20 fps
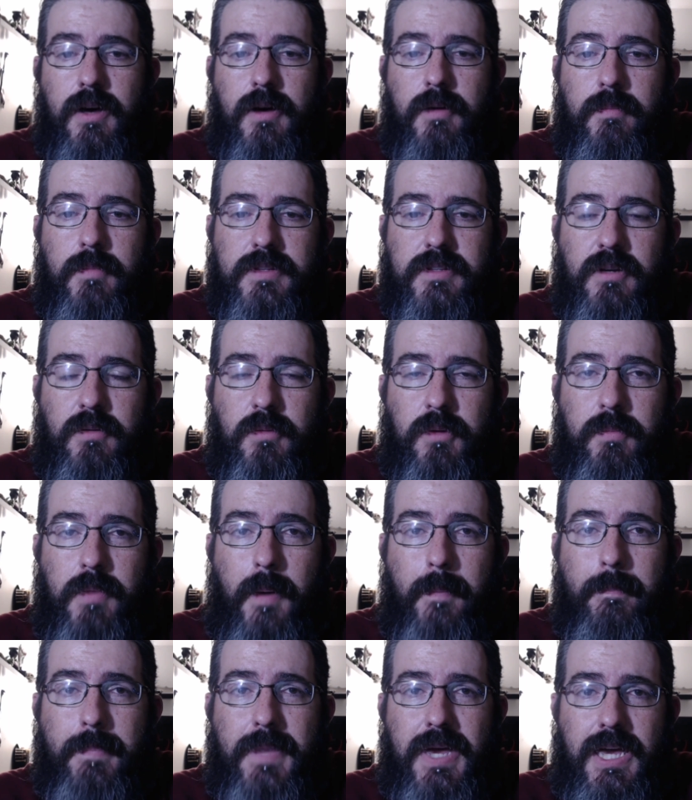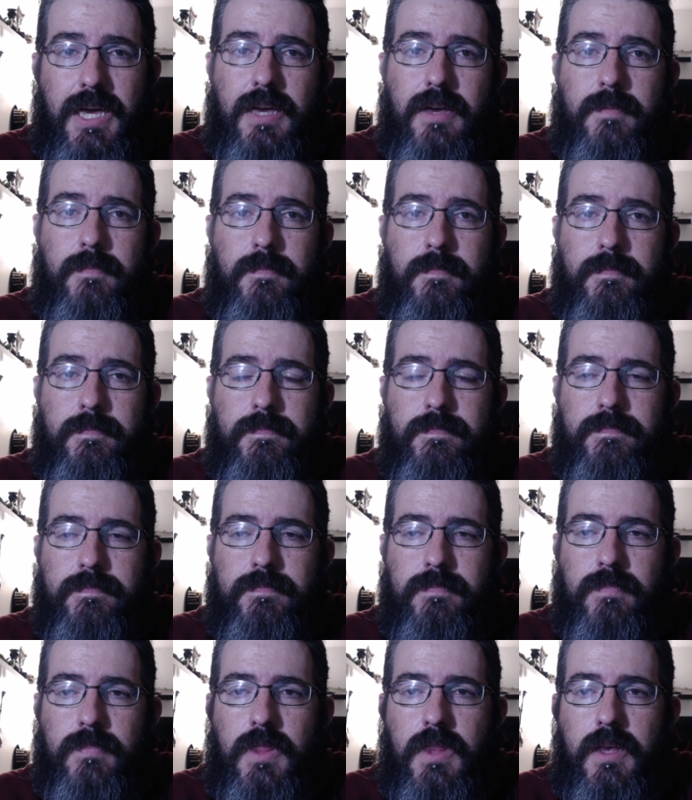That's not really about me.
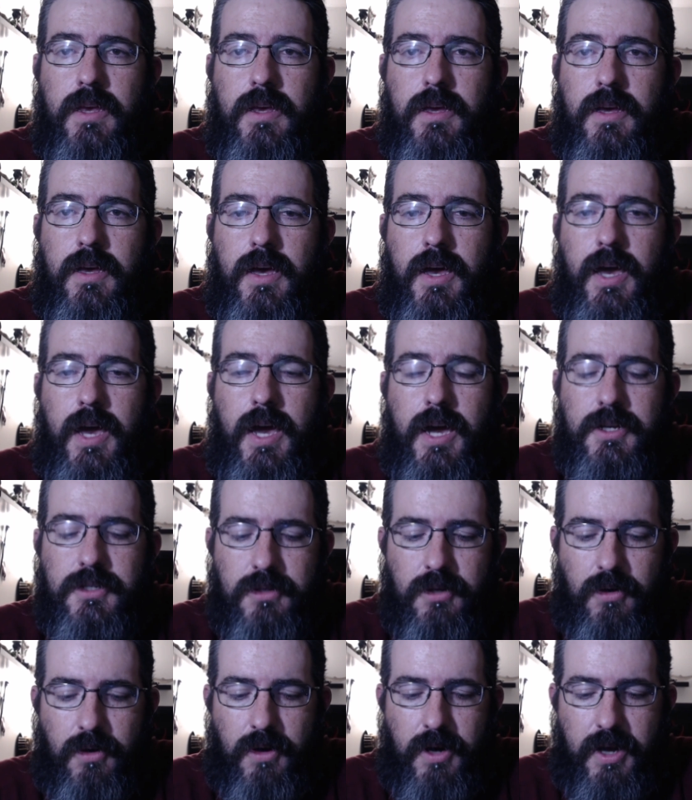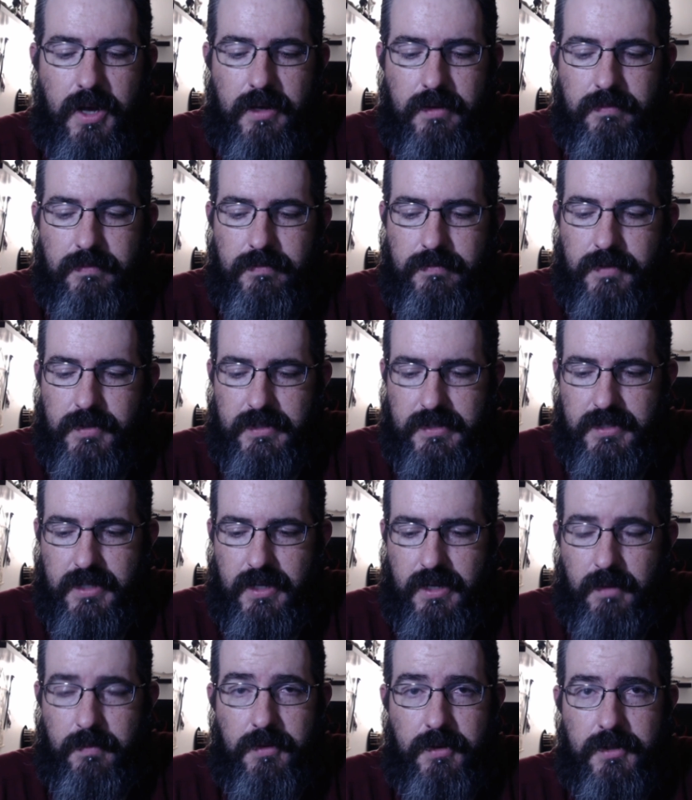As you know, like I said,
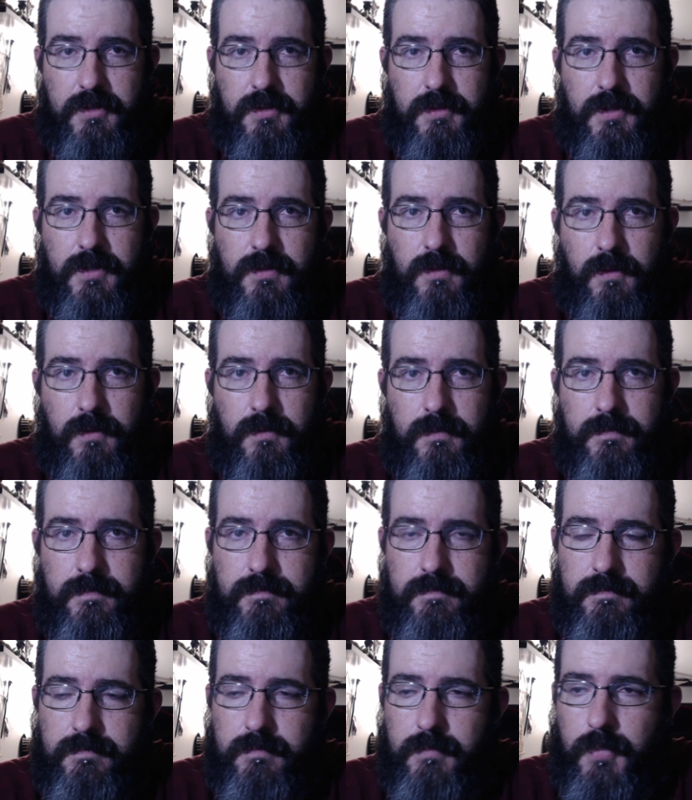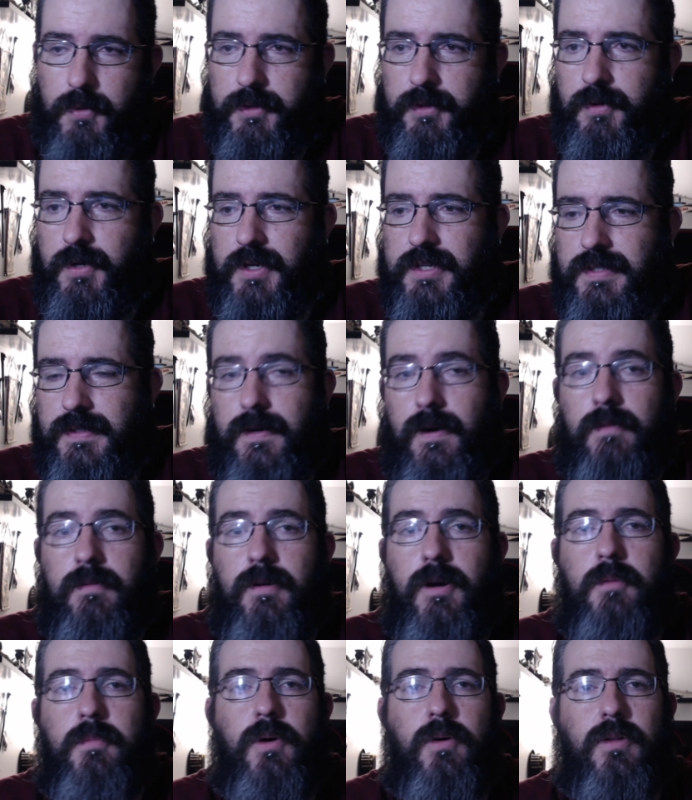I'm 32 years old, born and raised in Colorado
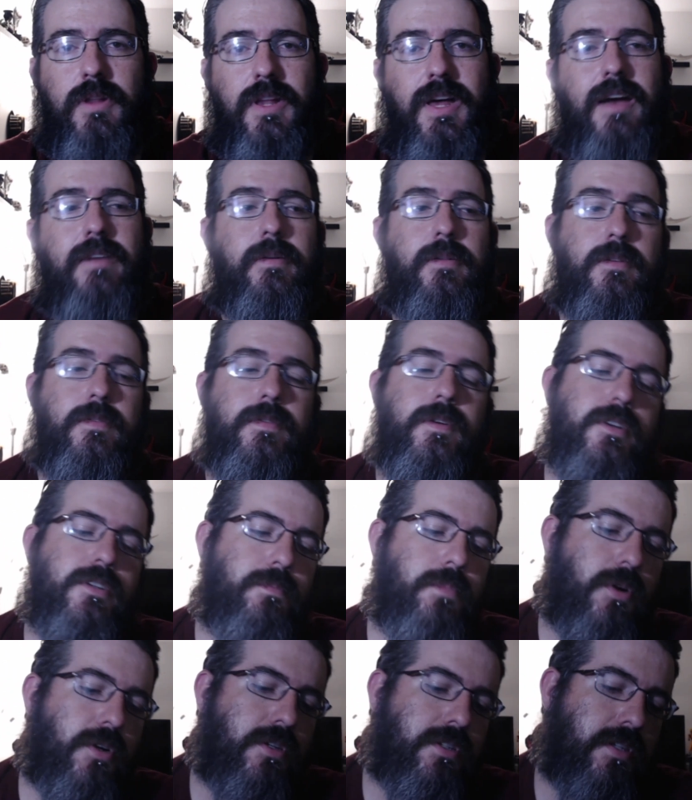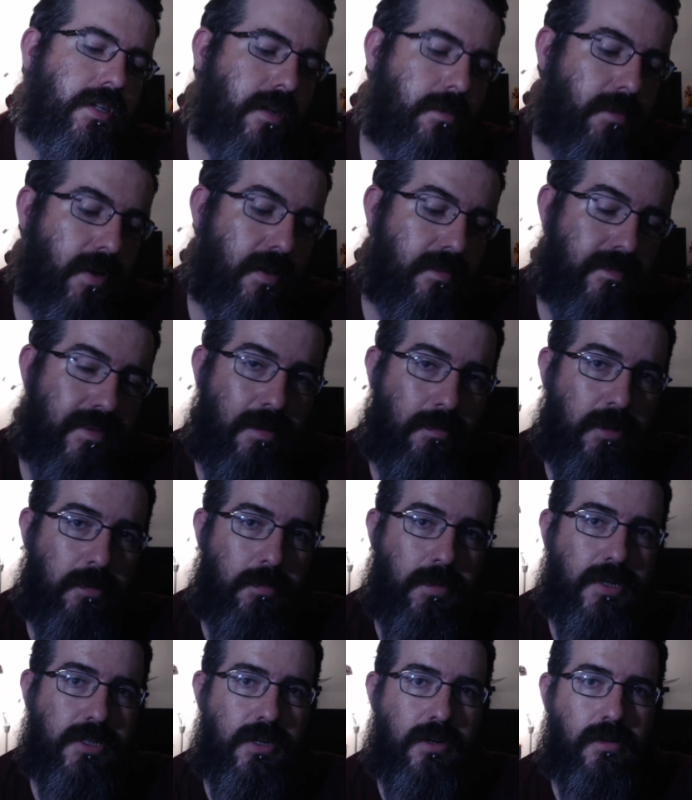my whole life, and the first person in my family, my
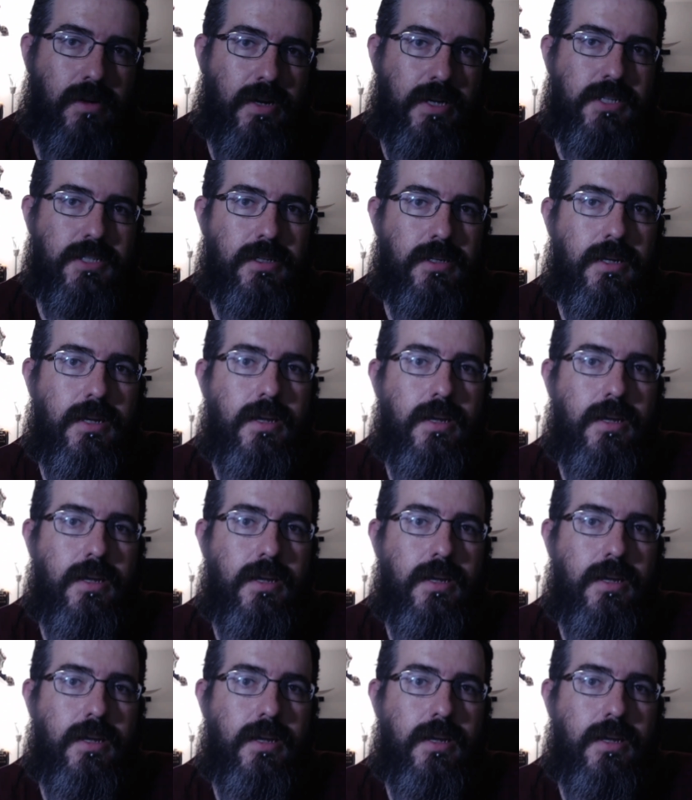generation,